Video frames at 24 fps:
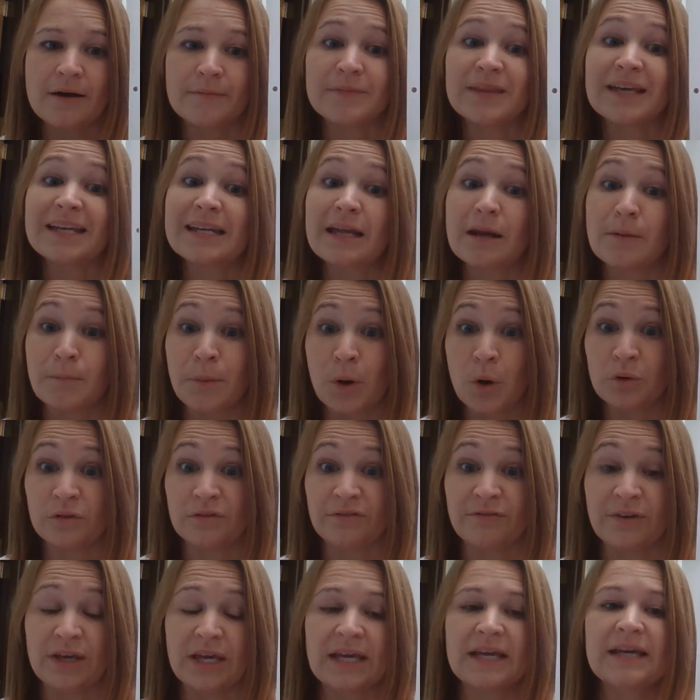They did both
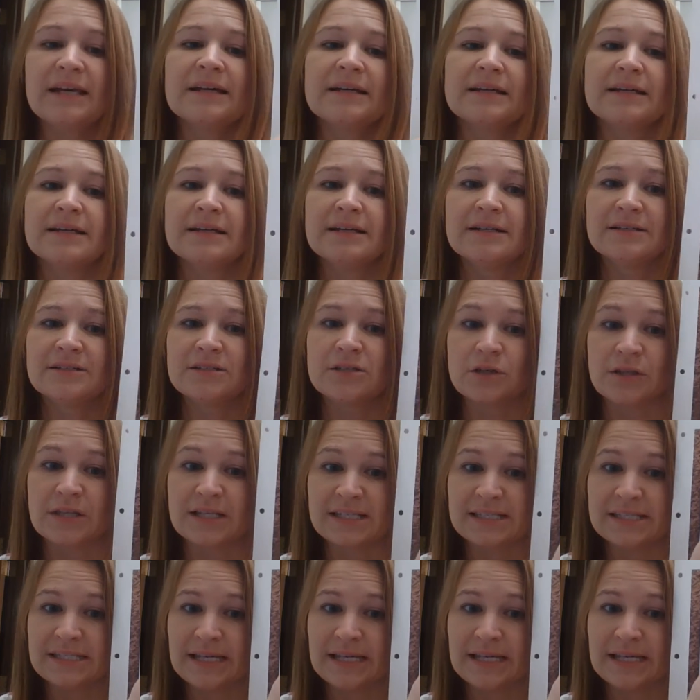feet. So they